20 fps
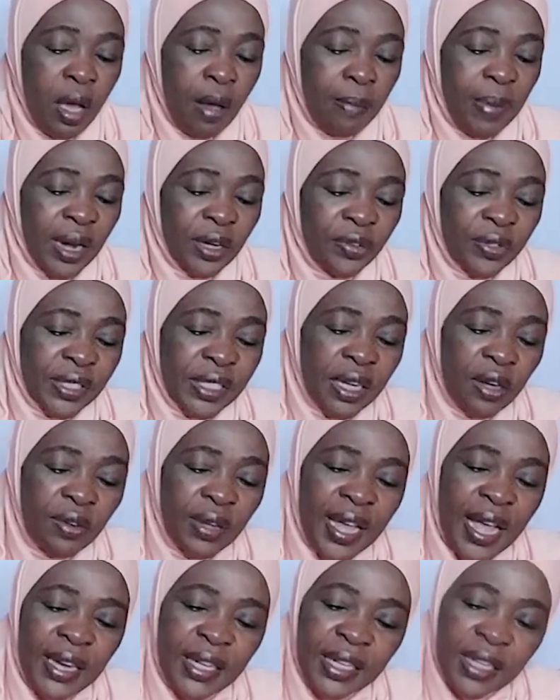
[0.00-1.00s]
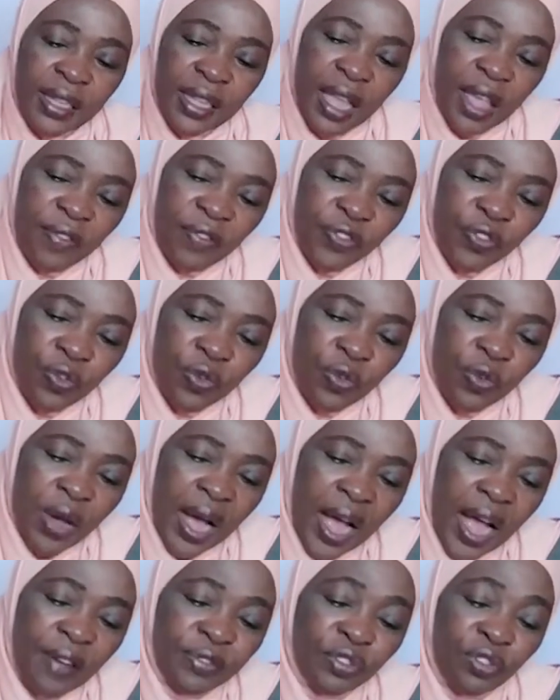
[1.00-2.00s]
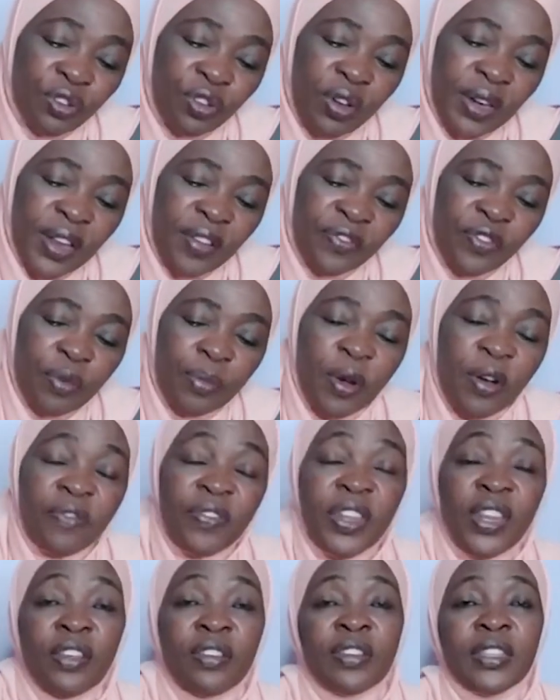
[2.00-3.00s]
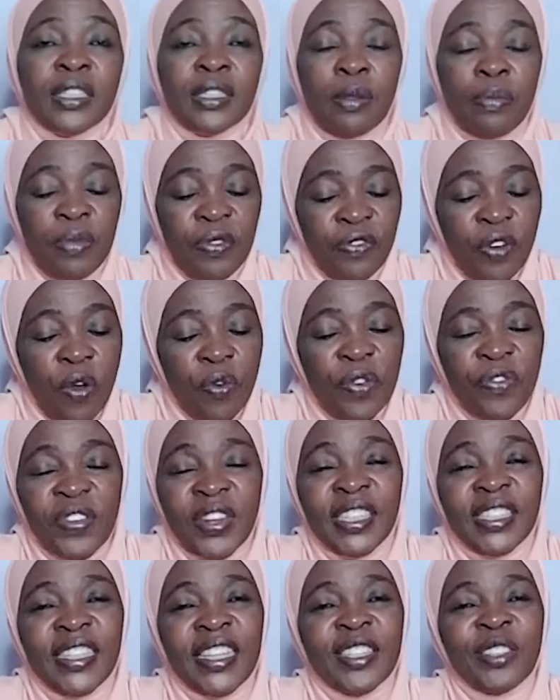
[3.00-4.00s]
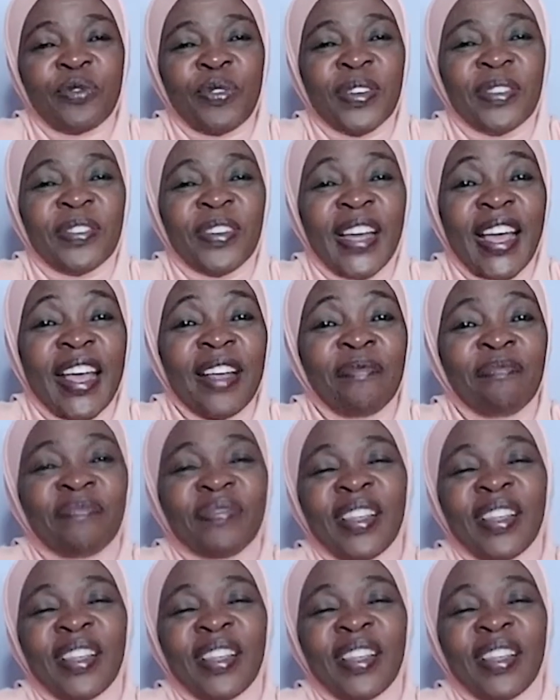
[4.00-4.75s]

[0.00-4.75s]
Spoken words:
But we're still getting a few, I have to record a few more videos before we finish this one, okay?